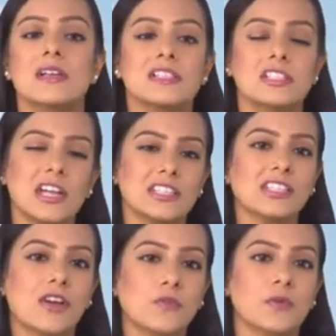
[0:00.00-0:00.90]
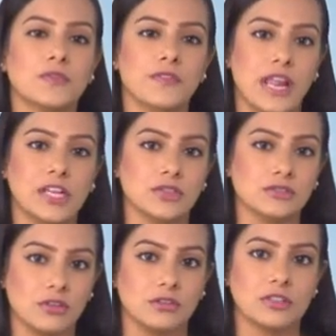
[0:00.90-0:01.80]
Starting off with financial
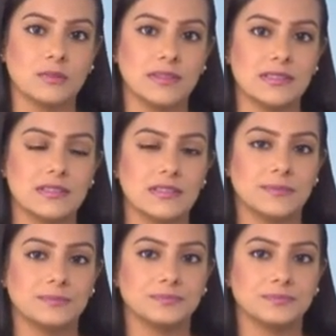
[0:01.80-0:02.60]
documents.